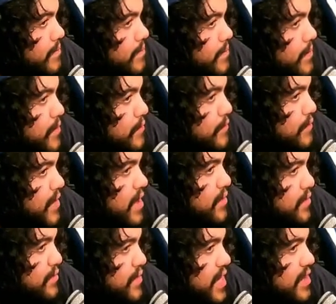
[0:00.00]
Survivor Five Series
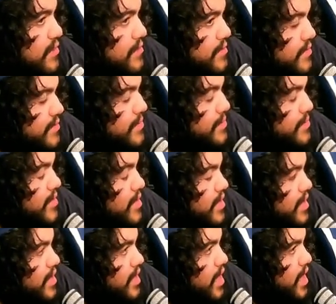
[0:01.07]
on match. Yeah,
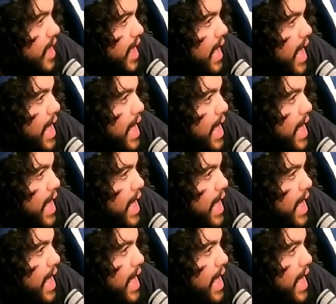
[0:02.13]
elimination.